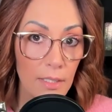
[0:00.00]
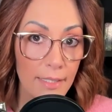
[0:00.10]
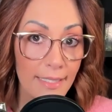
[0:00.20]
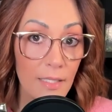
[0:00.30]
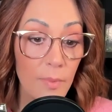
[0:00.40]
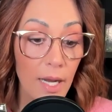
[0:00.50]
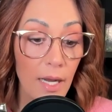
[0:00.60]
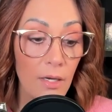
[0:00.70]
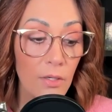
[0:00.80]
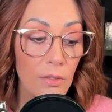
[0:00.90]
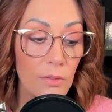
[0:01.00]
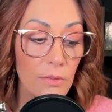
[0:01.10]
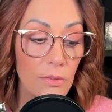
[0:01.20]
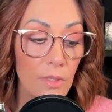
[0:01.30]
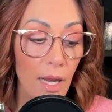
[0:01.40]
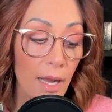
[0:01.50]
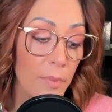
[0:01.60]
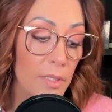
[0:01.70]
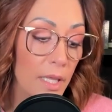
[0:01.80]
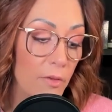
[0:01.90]
It's about, I
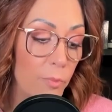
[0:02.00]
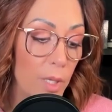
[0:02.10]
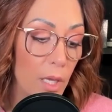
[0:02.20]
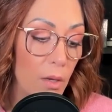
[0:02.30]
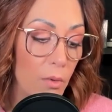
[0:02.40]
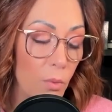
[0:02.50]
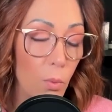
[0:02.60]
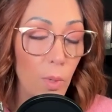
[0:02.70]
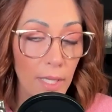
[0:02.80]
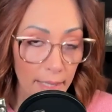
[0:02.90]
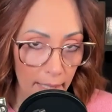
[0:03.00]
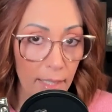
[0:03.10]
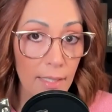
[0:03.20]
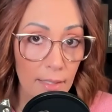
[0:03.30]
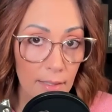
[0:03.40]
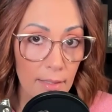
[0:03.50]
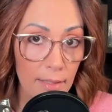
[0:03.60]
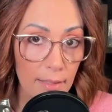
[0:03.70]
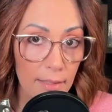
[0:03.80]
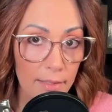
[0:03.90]
believe, being willing
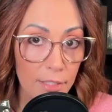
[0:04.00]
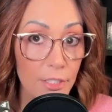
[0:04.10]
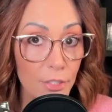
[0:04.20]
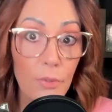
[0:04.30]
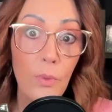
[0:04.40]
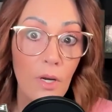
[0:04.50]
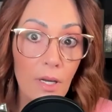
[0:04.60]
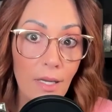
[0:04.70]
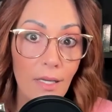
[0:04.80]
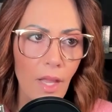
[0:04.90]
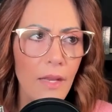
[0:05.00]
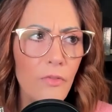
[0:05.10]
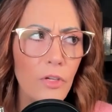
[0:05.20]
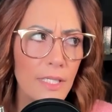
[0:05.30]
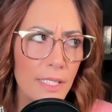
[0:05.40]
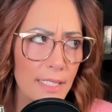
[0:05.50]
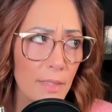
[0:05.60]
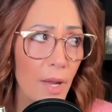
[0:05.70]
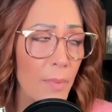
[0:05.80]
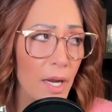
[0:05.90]
to do the work. And if you're listening to
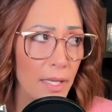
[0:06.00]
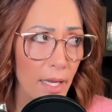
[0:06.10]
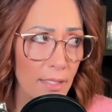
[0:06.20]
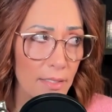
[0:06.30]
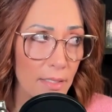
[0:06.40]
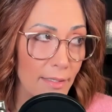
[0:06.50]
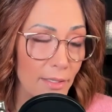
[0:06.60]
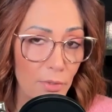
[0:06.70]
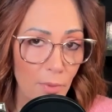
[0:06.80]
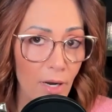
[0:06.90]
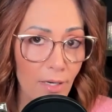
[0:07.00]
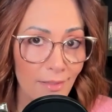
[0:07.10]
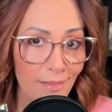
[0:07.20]
my podcast, you are.